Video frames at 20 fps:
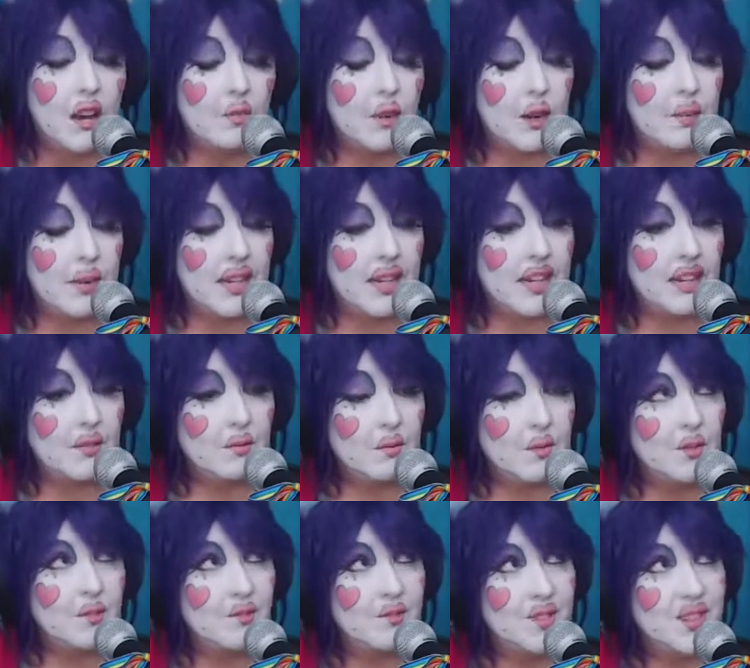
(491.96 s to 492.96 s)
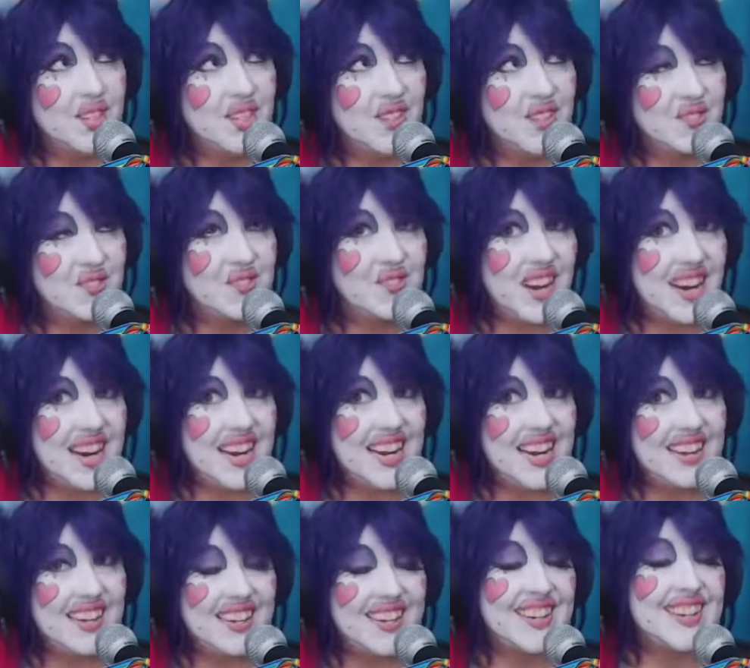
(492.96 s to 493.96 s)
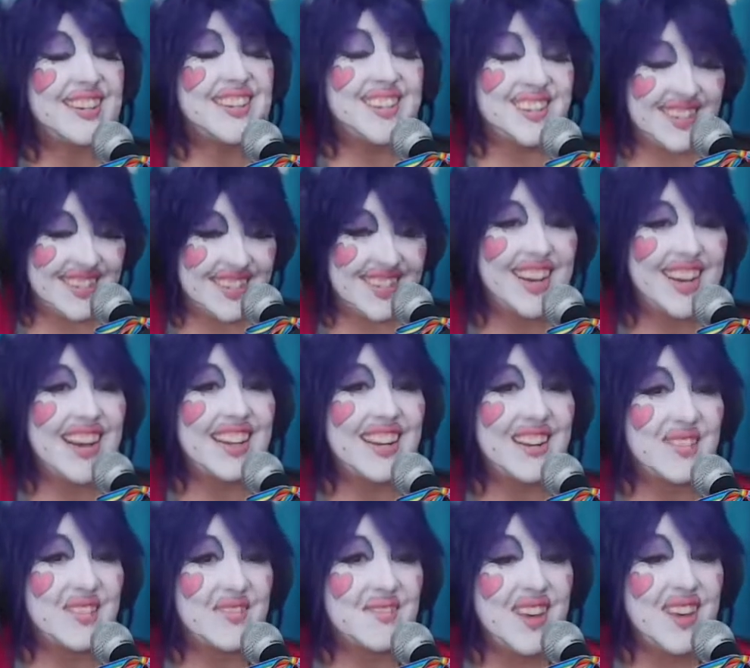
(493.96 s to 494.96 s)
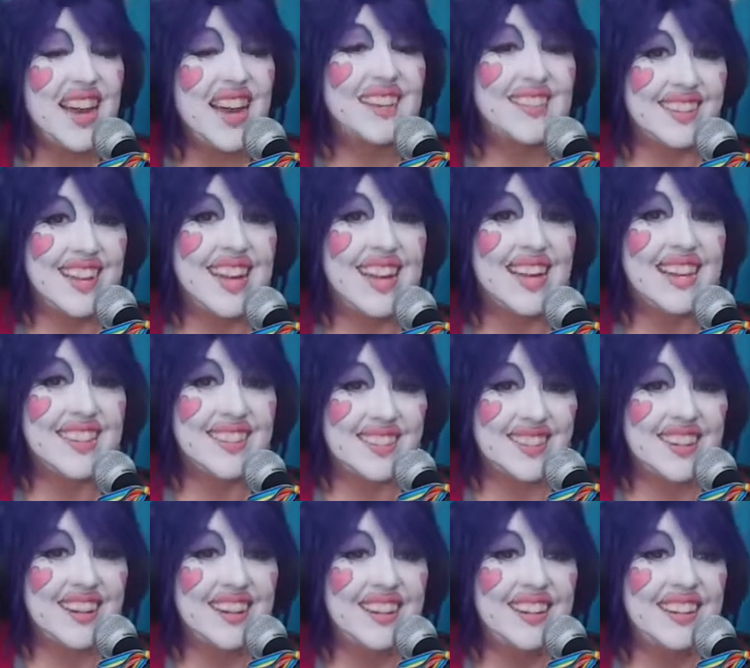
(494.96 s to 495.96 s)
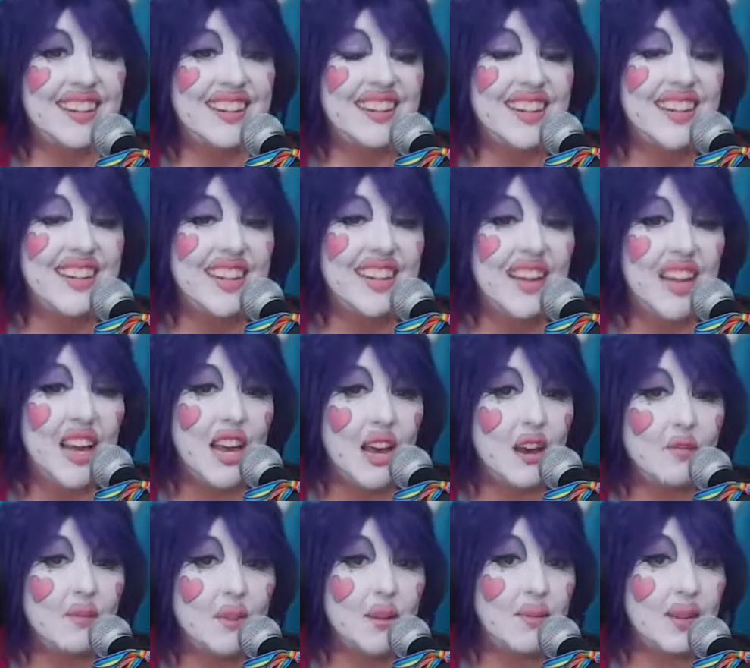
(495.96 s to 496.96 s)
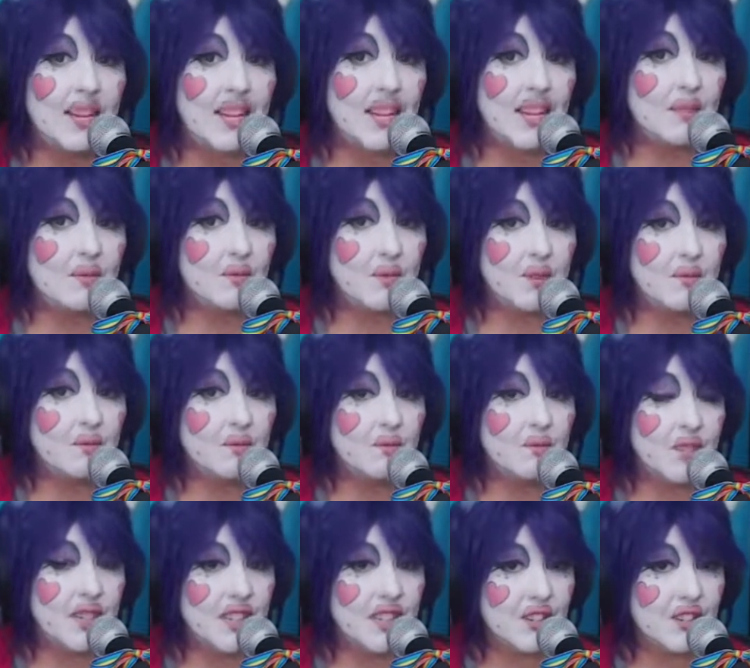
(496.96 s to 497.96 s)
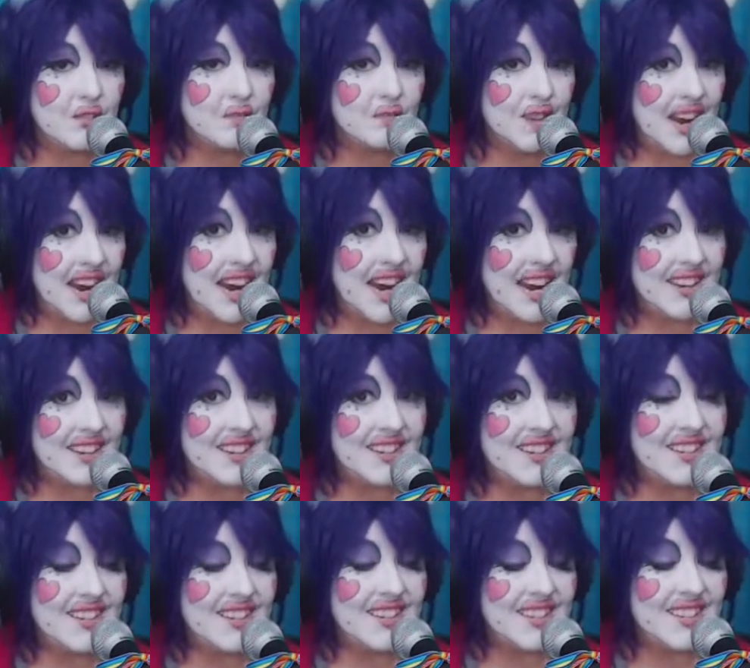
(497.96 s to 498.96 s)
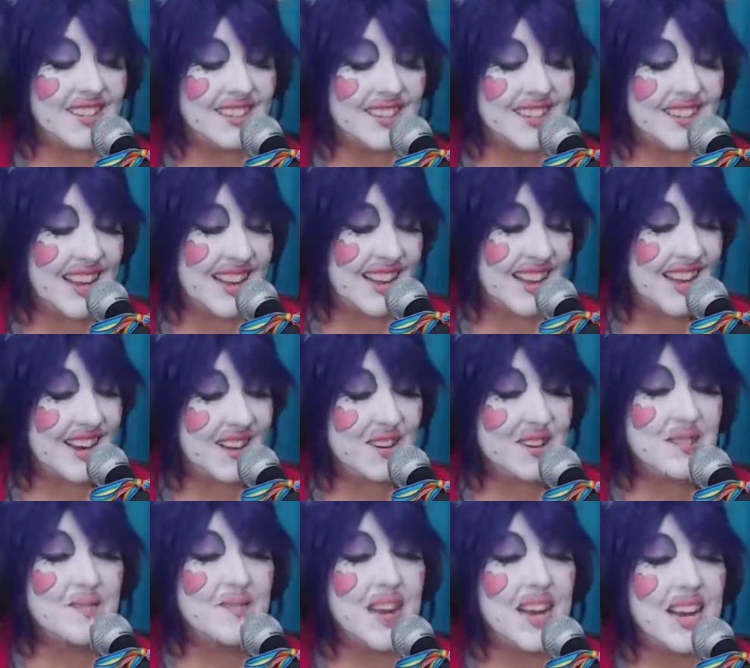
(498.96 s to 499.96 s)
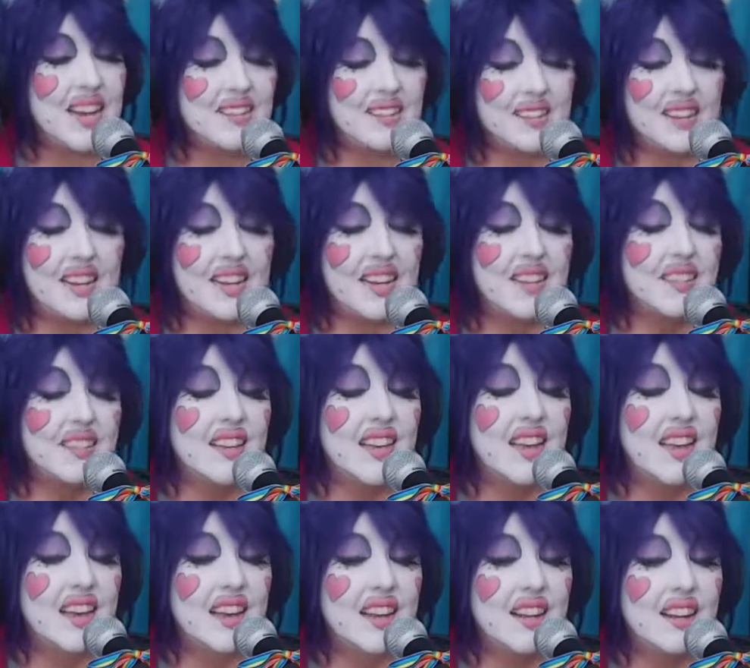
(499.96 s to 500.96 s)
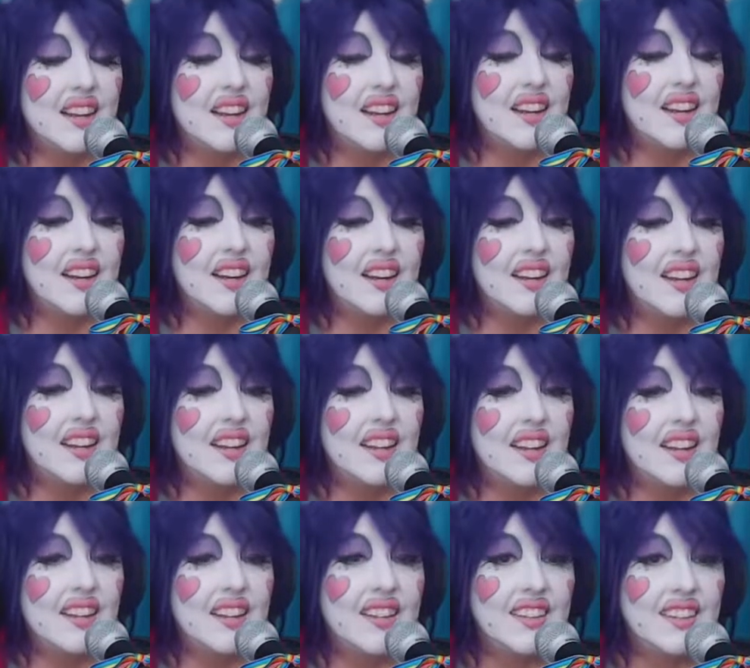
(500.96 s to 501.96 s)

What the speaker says: Women in refrigerators, yeah, they don't make sense at all. Women in refrigerators, they don't make sense at all.